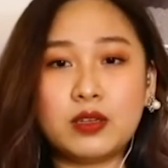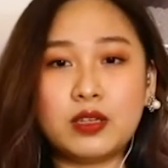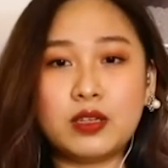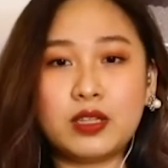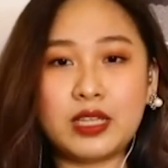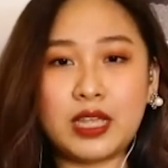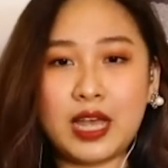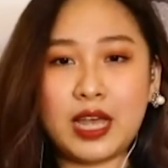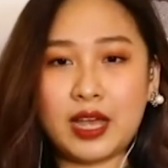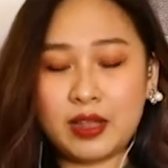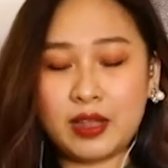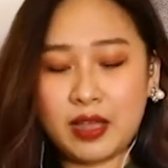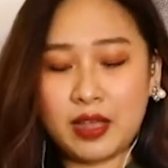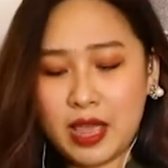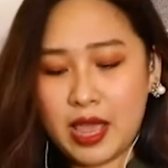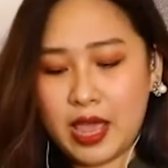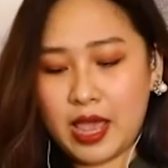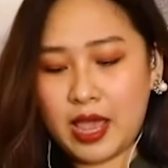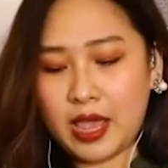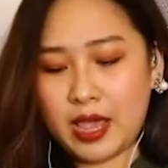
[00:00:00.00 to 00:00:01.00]
Yeah.
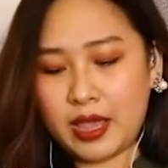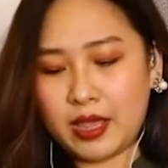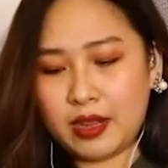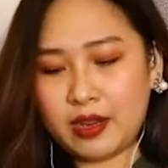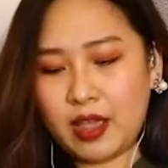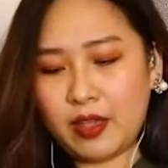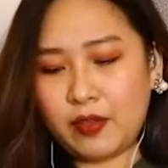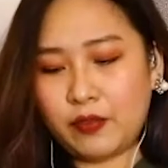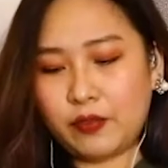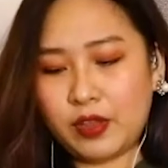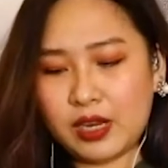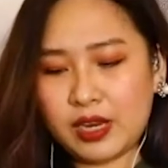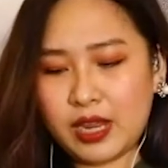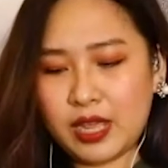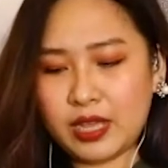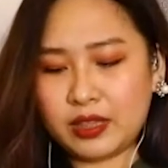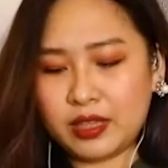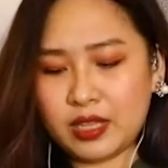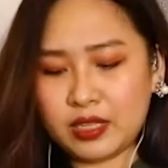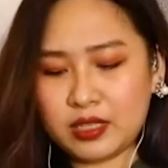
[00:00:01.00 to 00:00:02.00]
And I feel
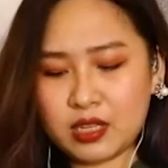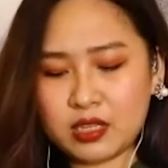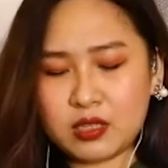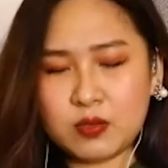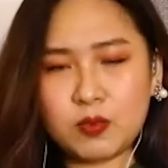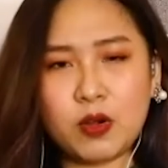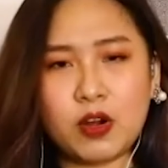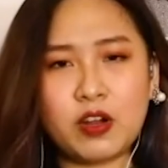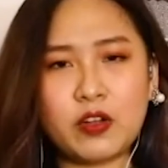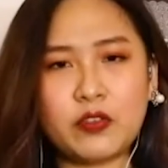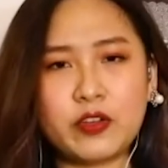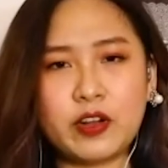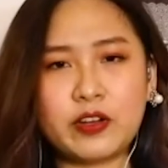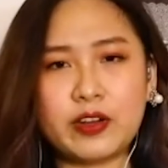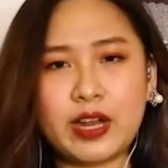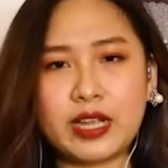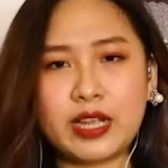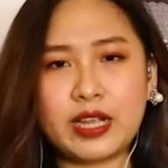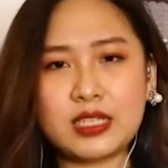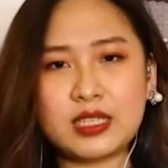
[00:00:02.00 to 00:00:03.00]
like this is more of a
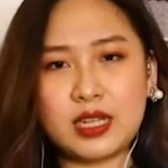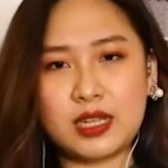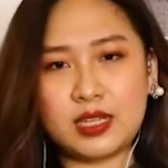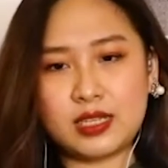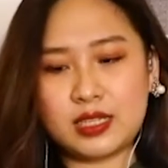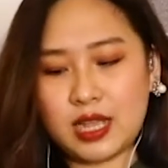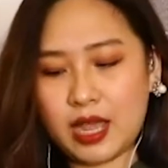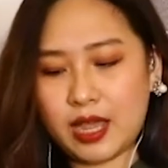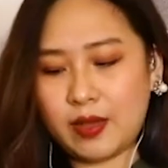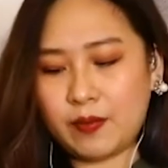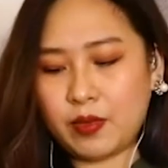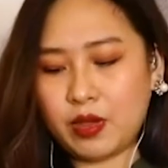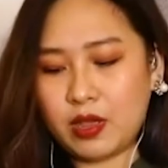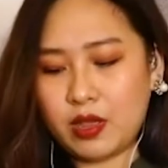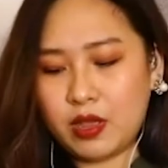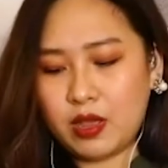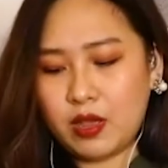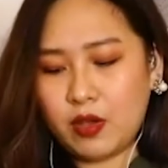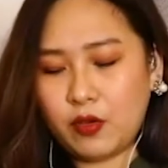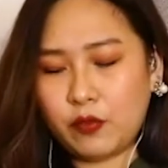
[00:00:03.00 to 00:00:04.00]
resting time
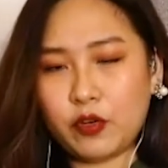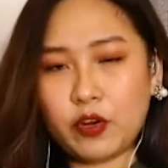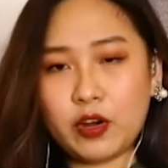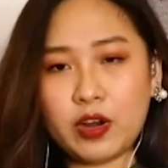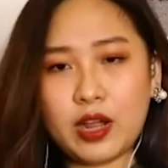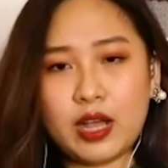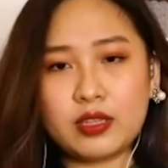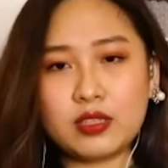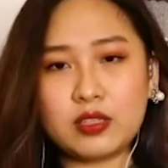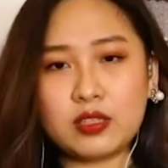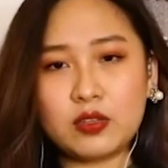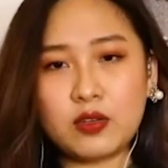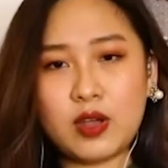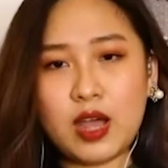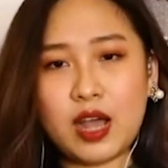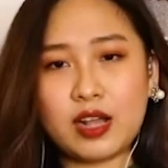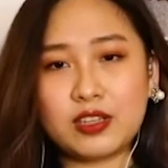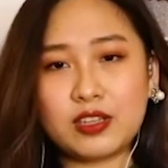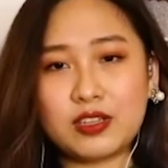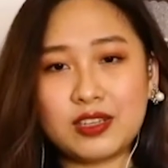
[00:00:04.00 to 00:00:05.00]
for us
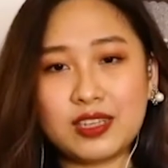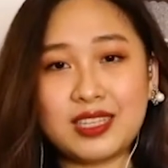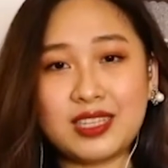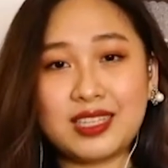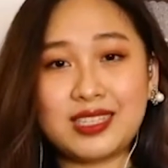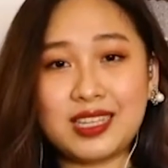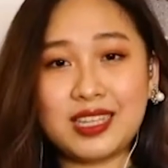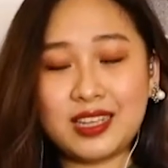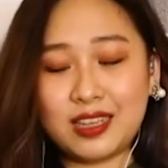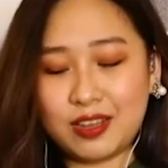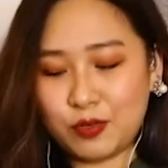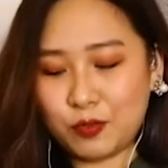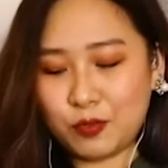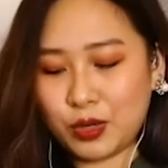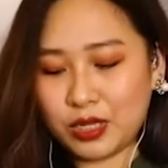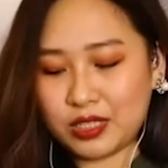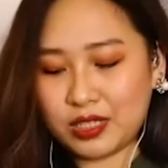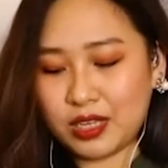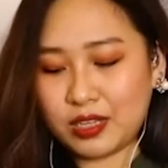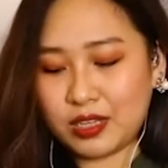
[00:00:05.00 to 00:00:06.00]
to actually
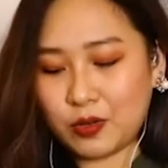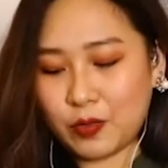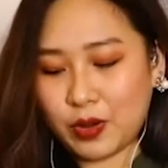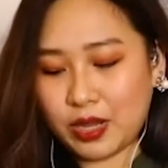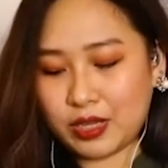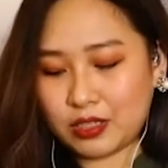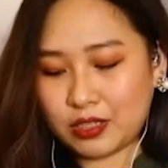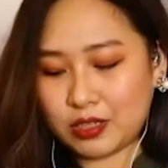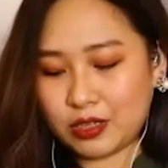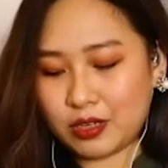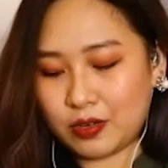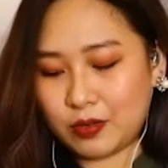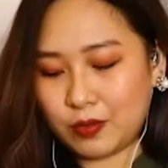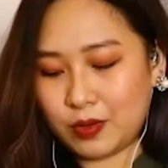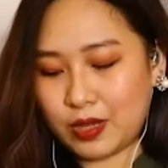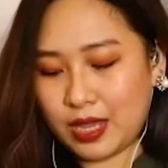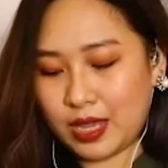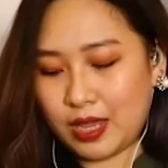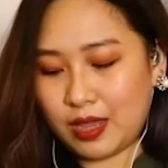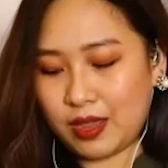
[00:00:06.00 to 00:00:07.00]
see what's in question.
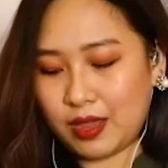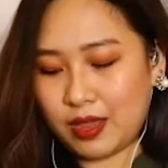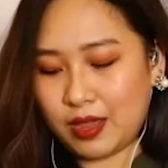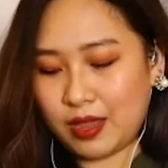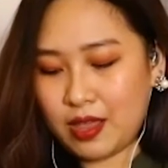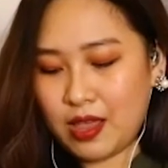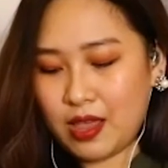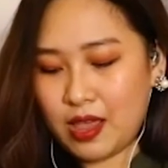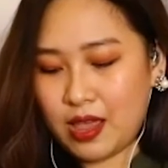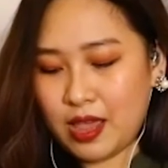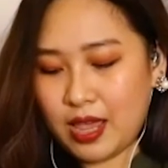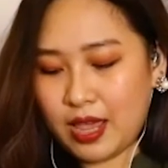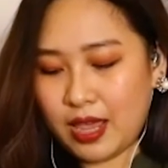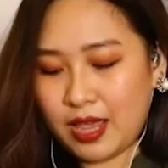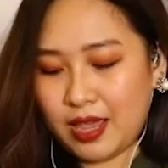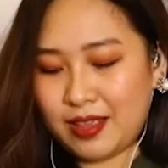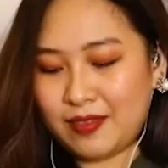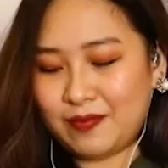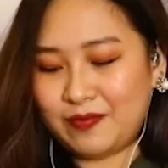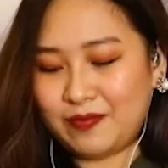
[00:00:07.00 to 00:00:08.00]
Okay.
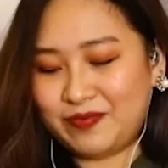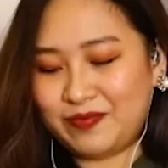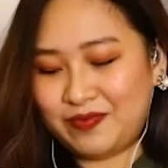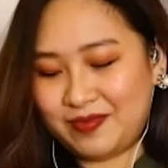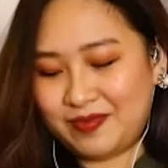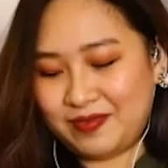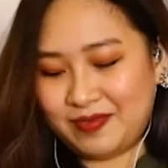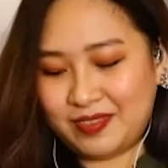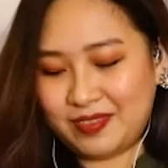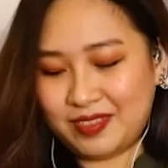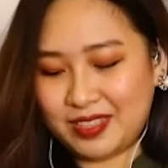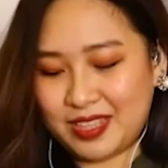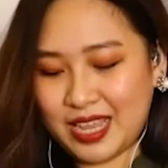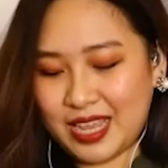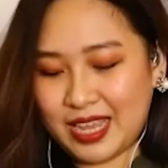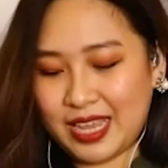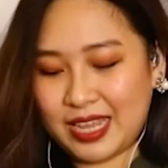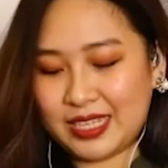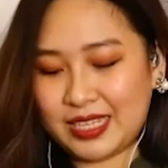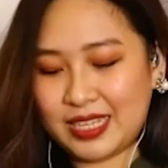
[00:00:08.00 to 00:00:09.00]
And like
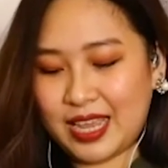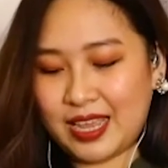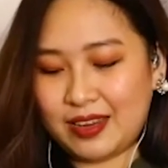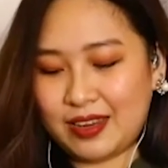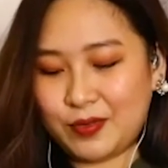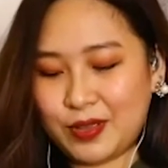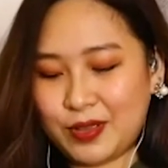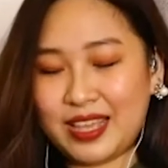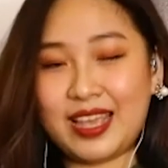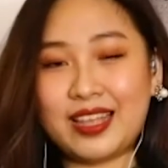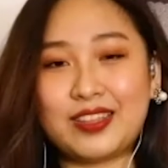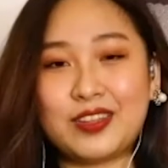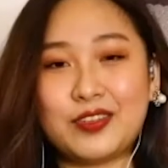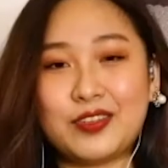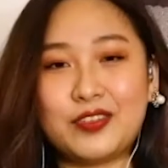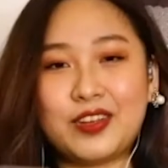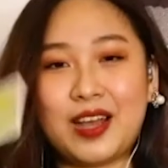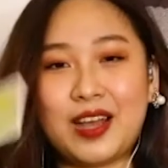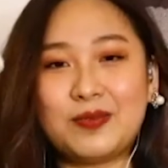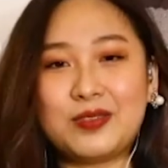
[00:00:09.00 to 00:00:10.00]
I said, with the Eight
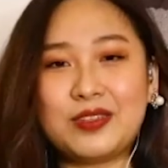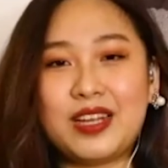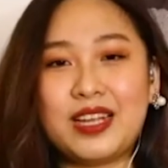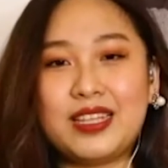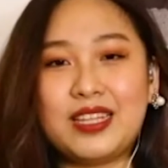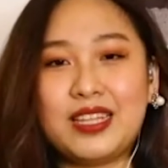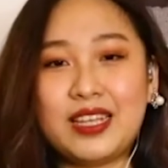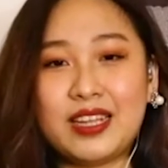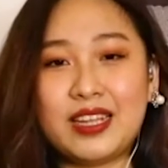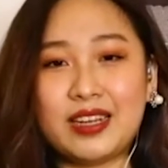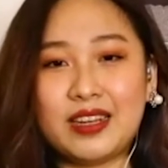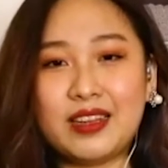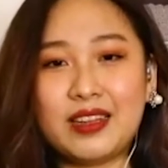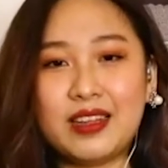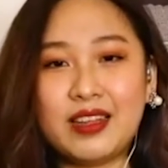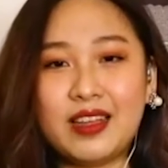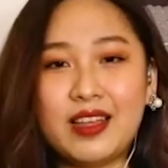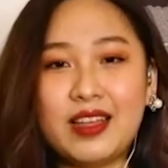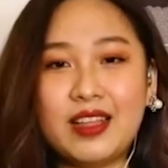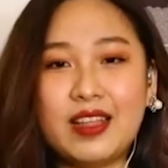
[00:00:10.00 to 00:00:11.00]
of Cups right here,
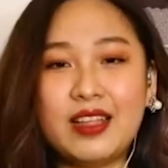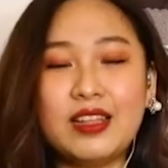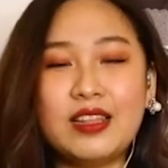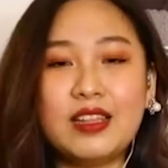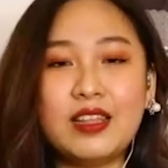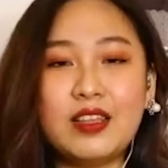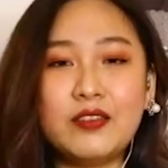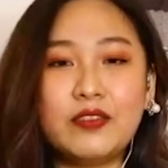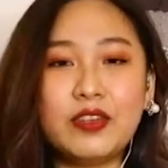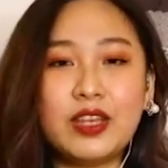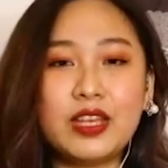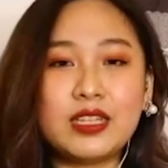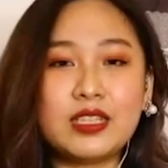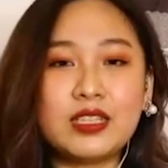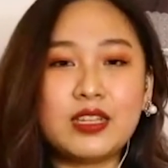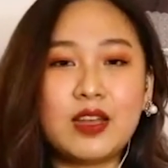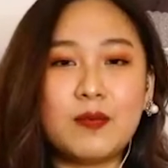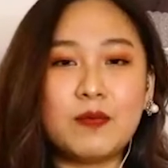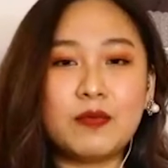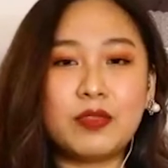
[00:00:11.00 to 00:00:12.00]
leaving
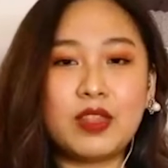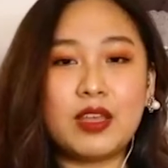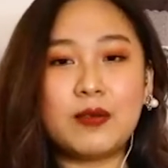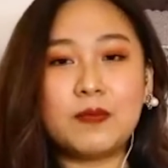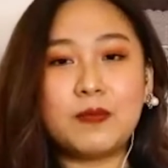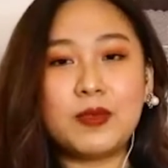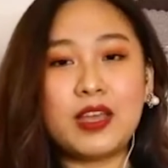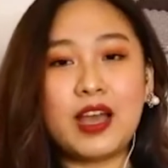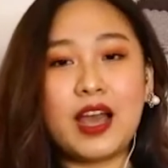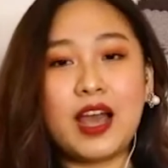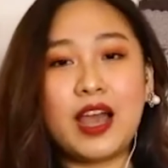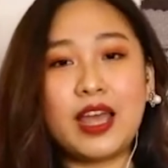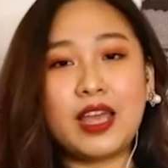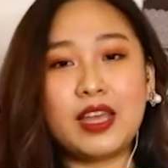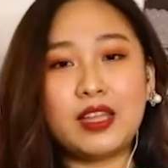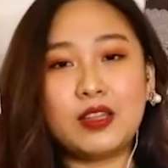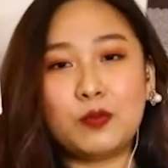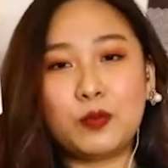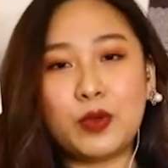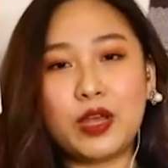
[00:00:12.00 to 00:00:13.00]
something
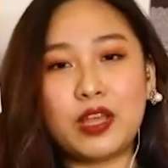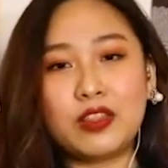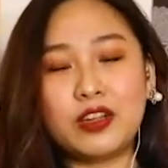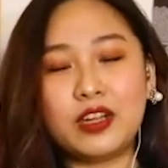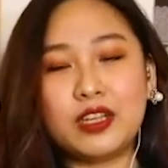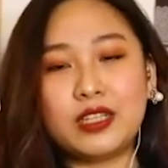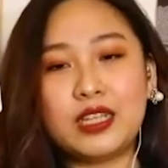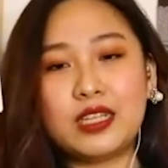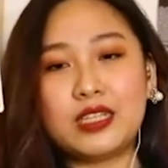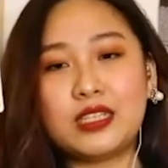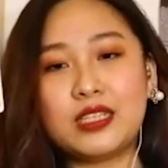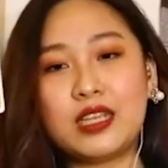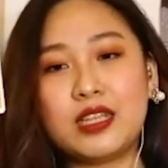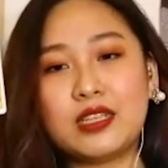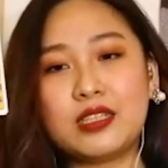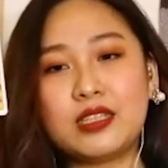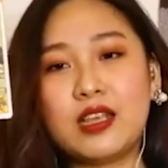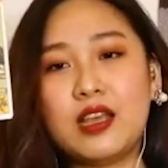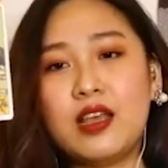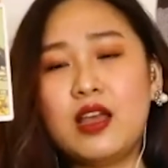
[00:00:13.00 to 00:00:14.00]
behind, whether this
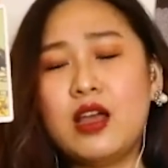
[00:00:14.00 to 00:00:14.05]
is